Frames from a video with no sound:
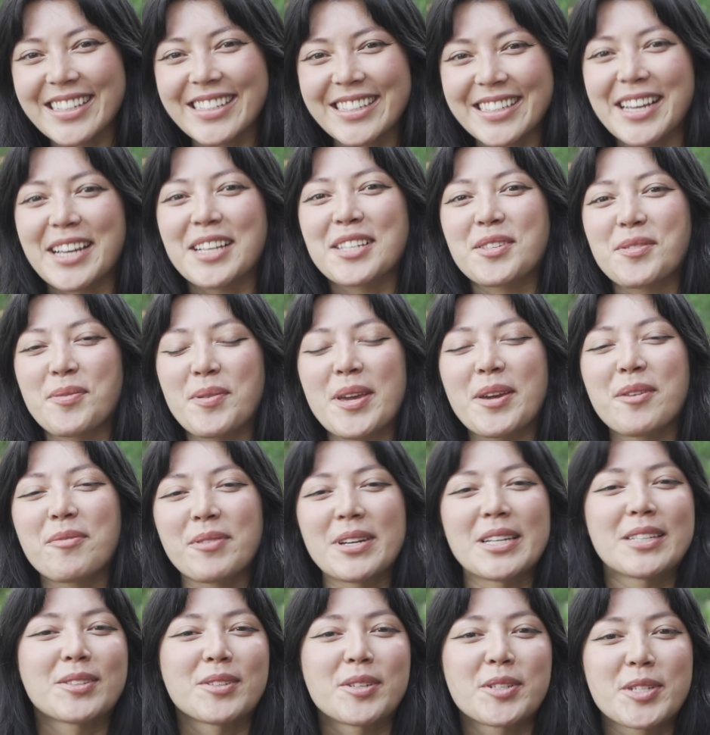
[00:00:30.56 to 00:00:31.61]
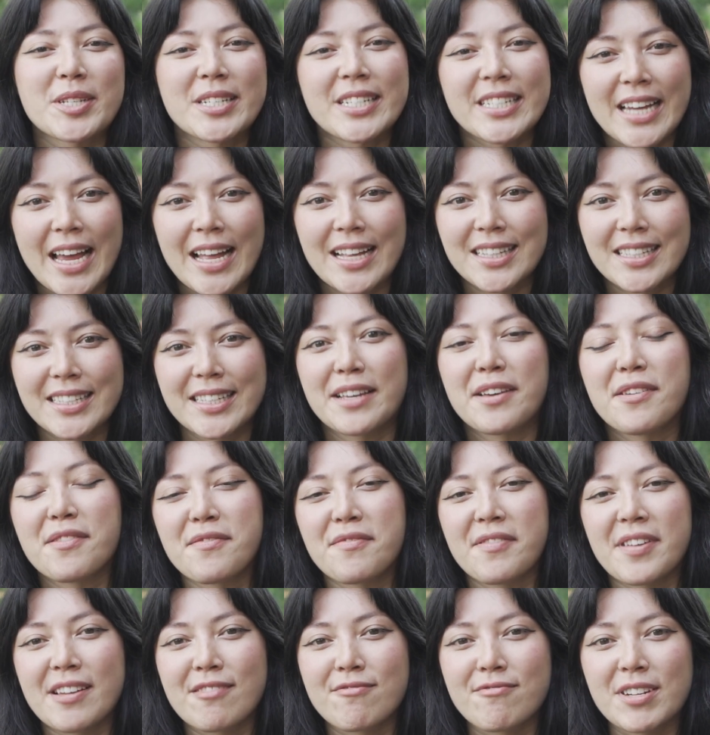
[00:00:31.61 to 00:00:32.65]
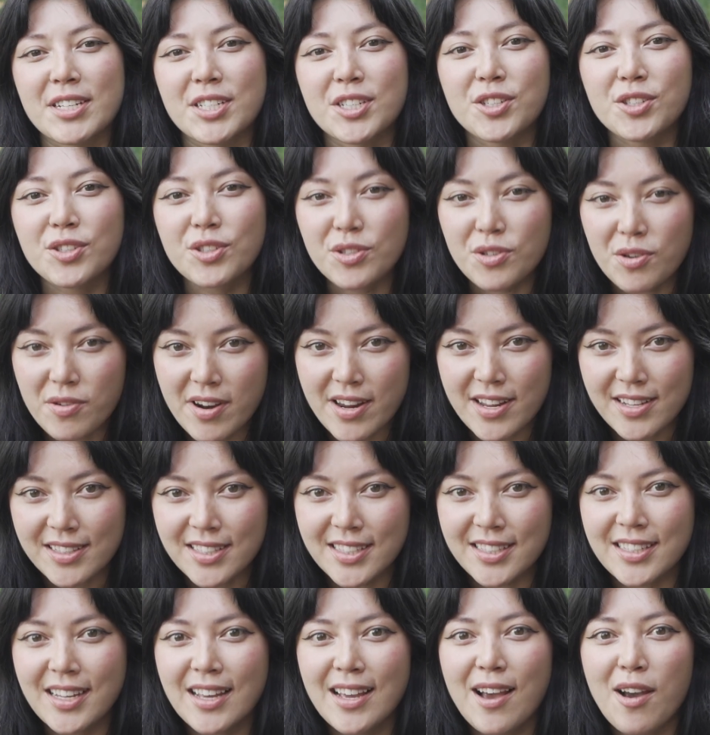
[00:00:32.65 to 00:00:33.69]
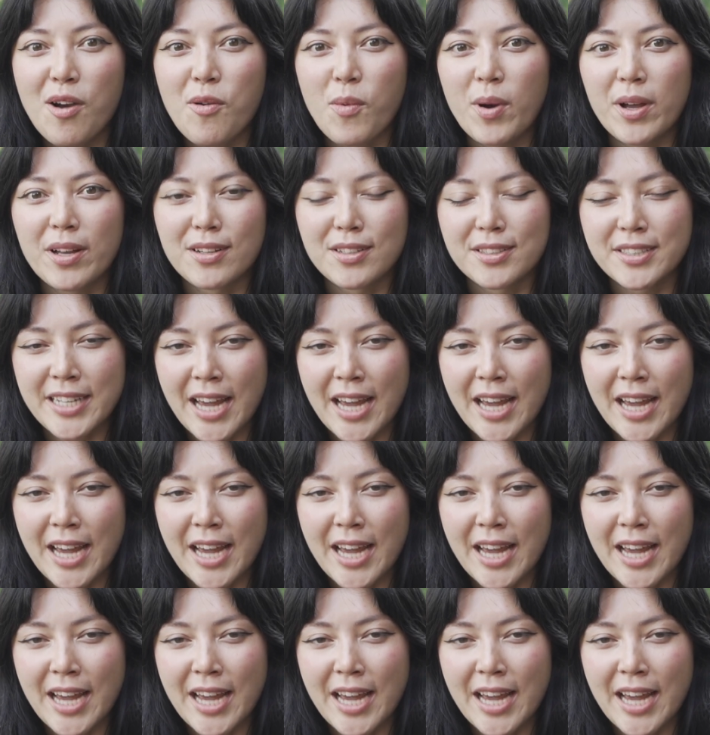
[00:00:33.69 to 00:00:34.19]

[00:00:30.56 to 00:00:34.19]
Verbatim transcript: a six-week research intensive in which students will